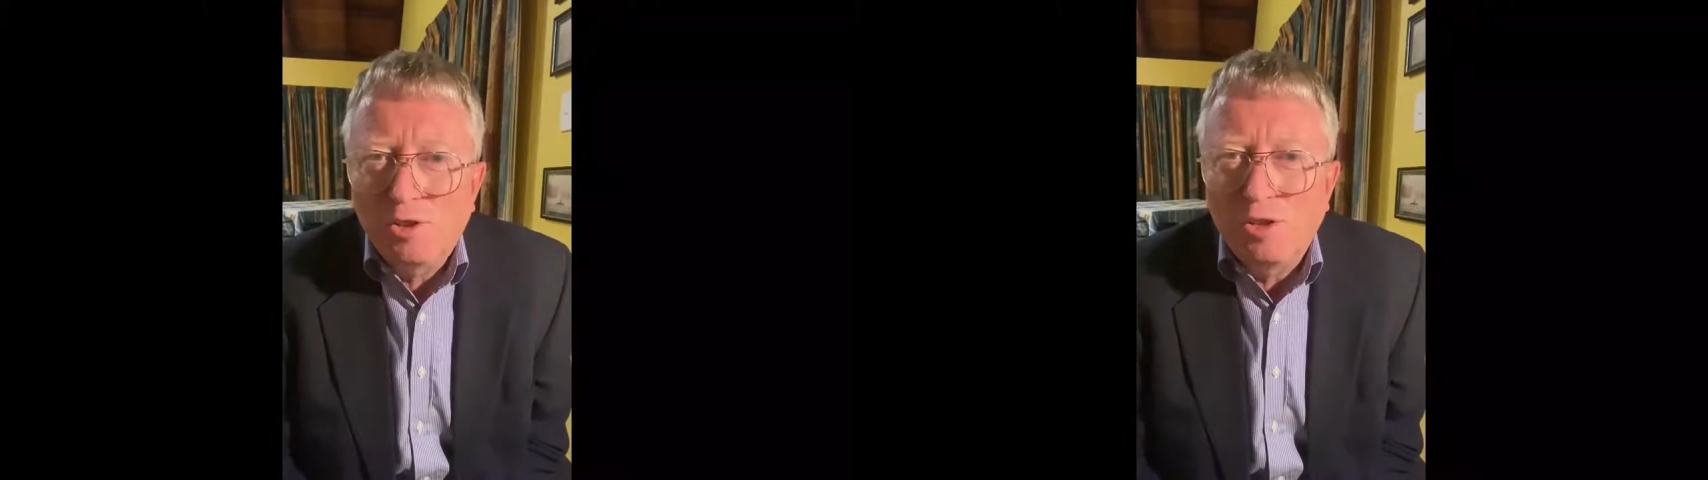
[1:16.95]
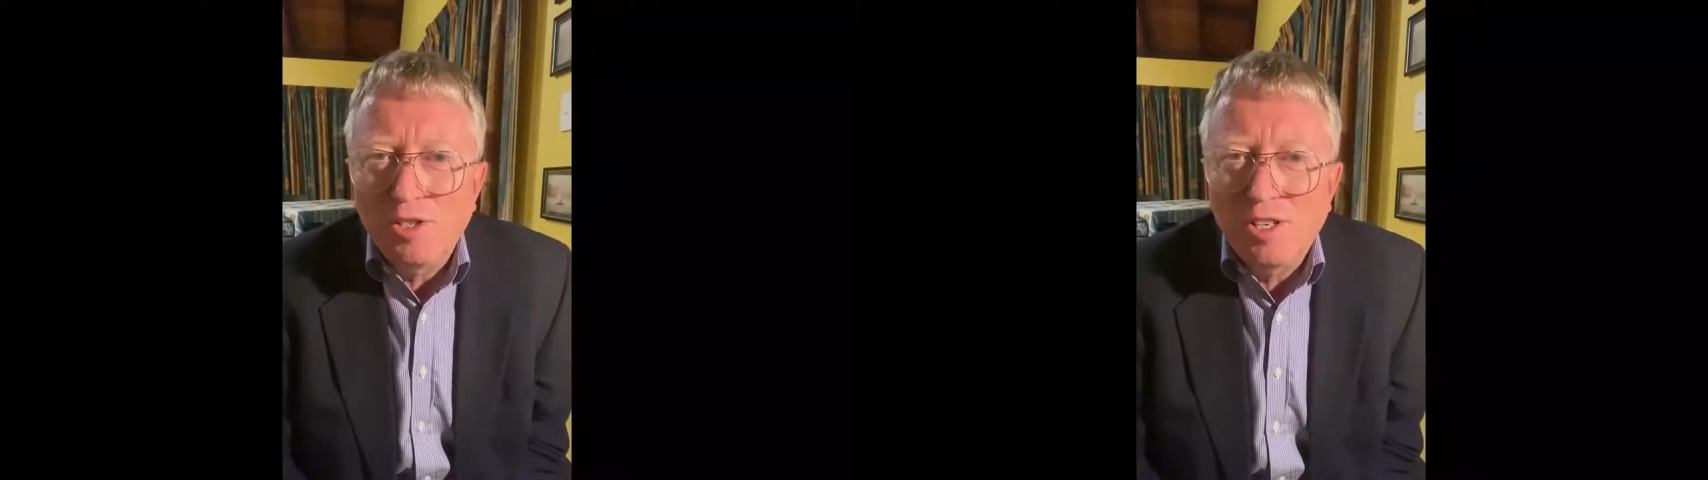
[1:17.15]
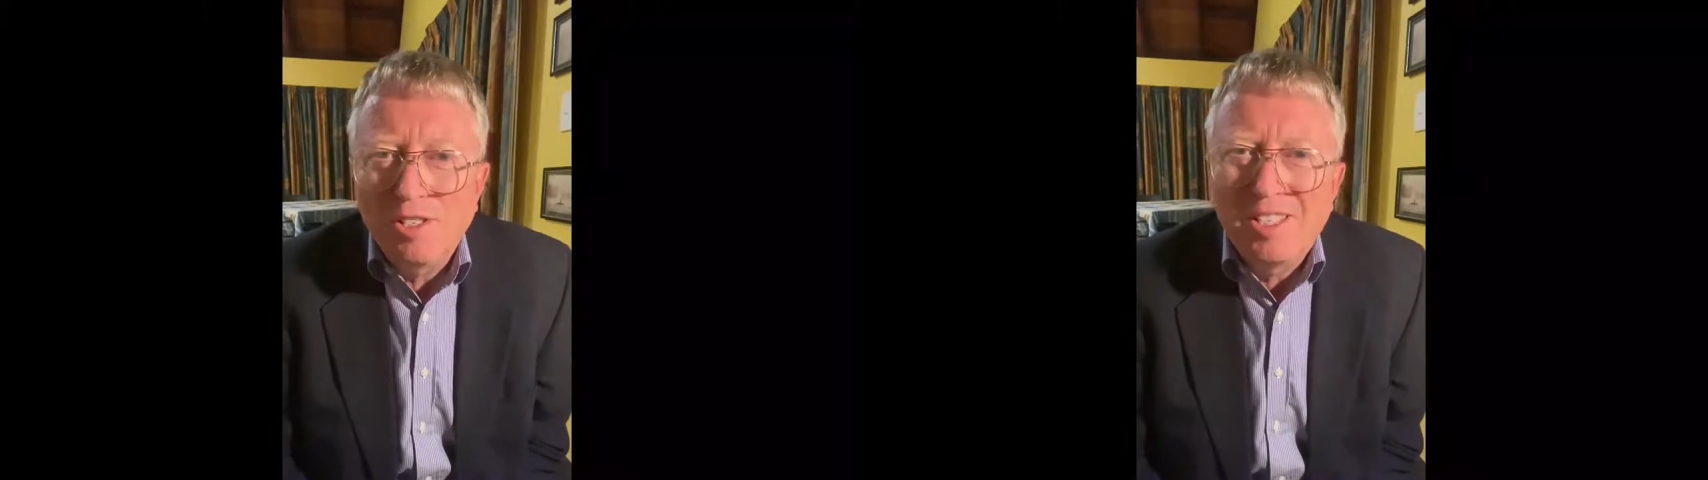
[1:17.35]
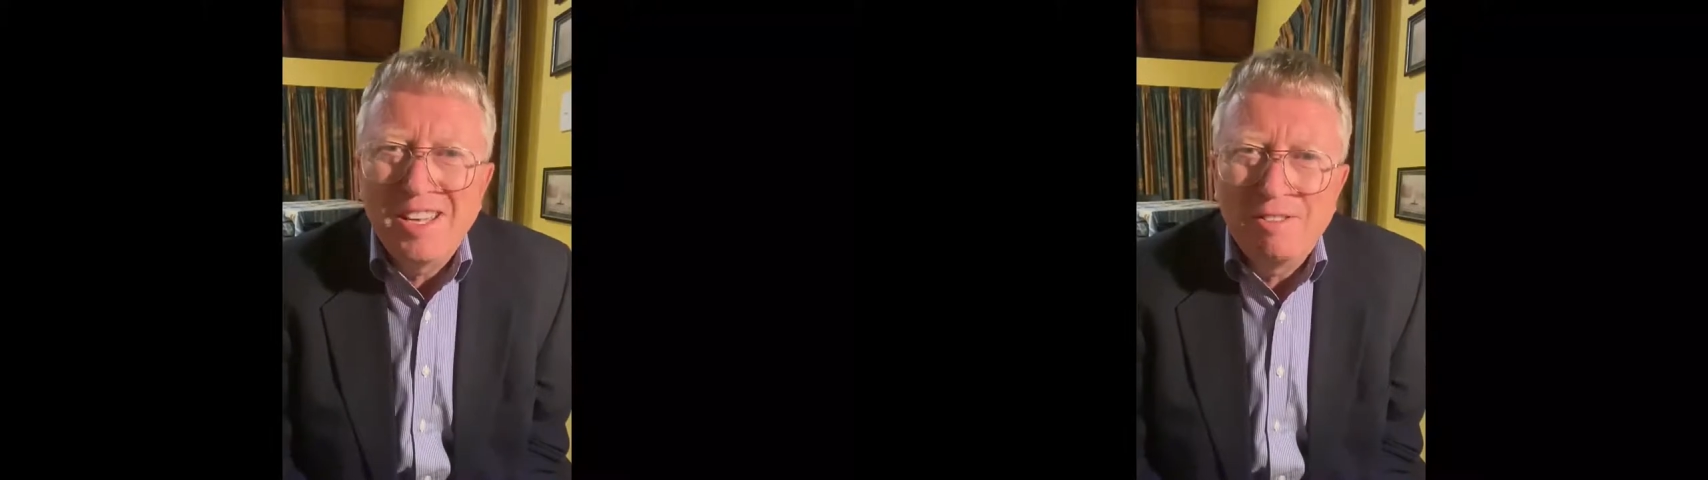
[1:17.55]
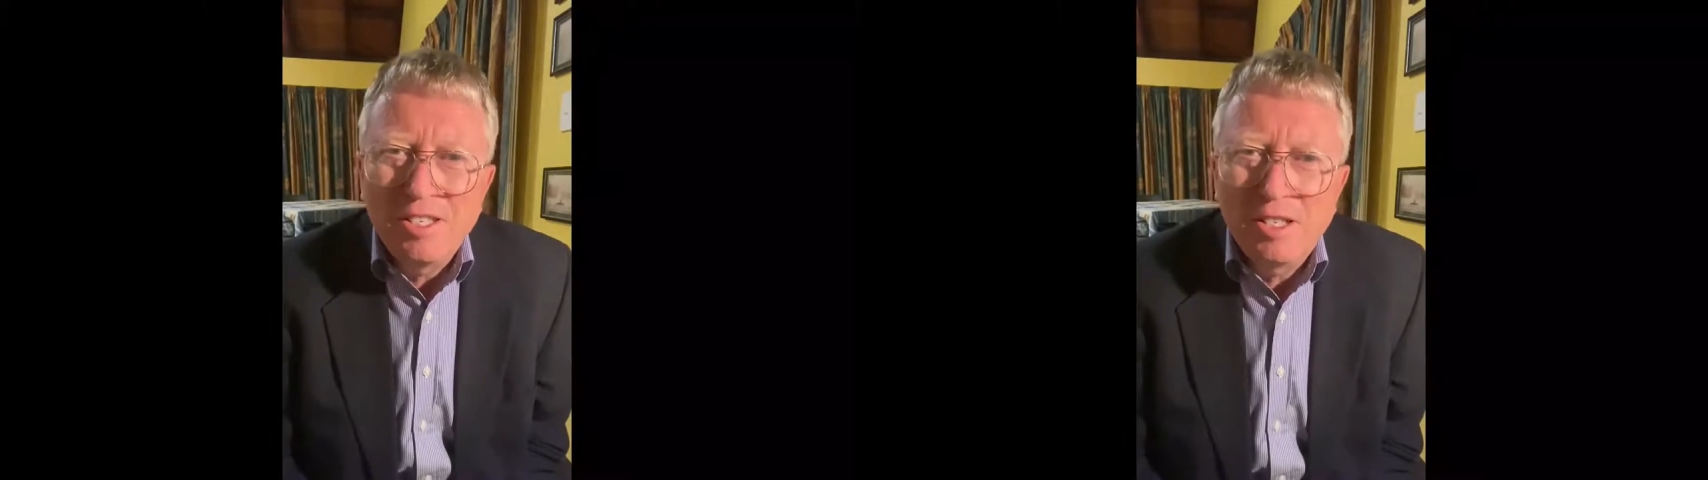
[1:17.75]
crossed,
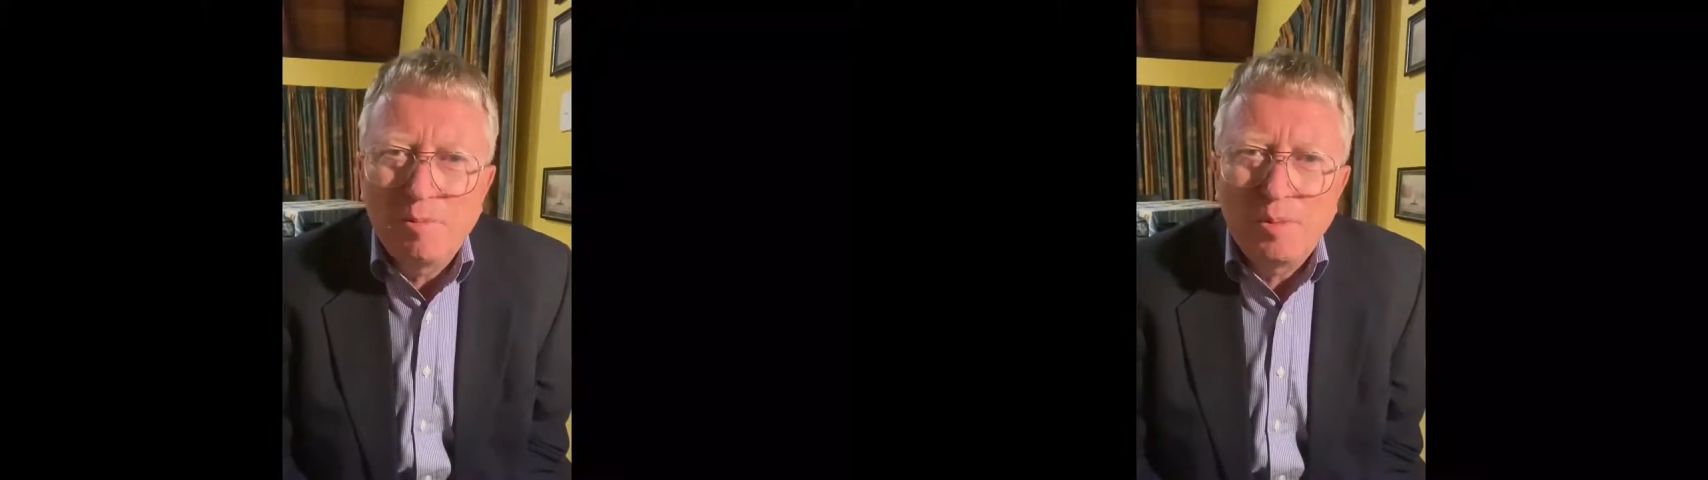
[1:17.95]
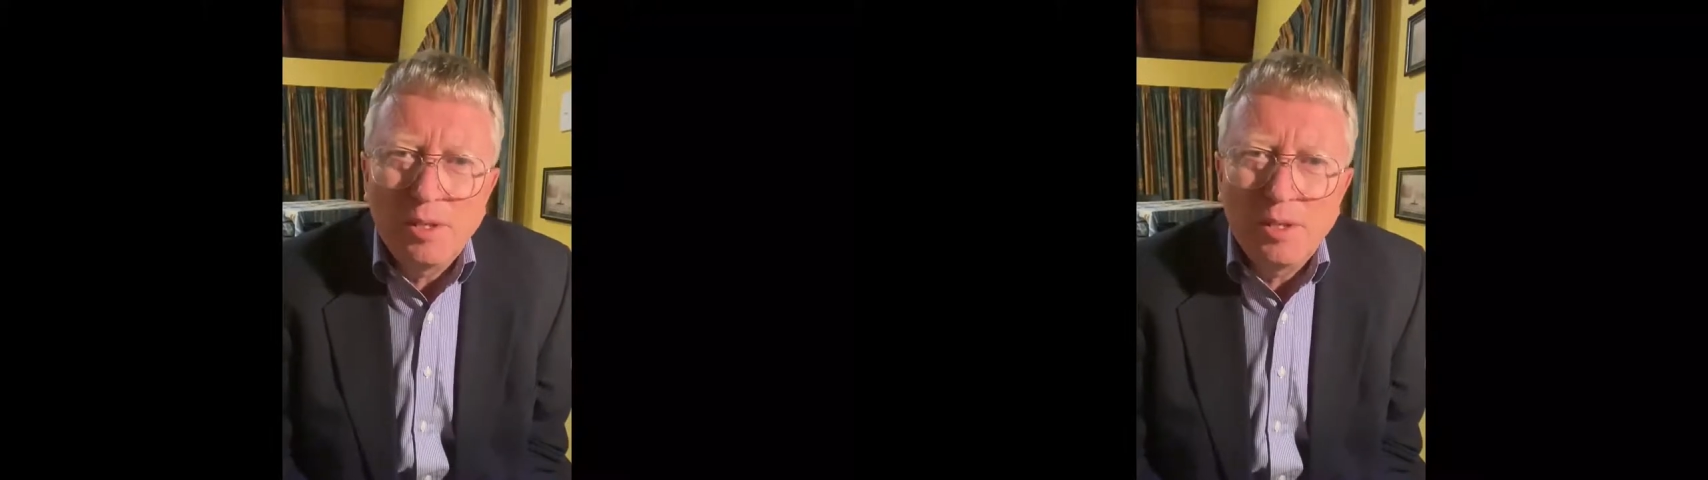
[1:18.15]
7-0,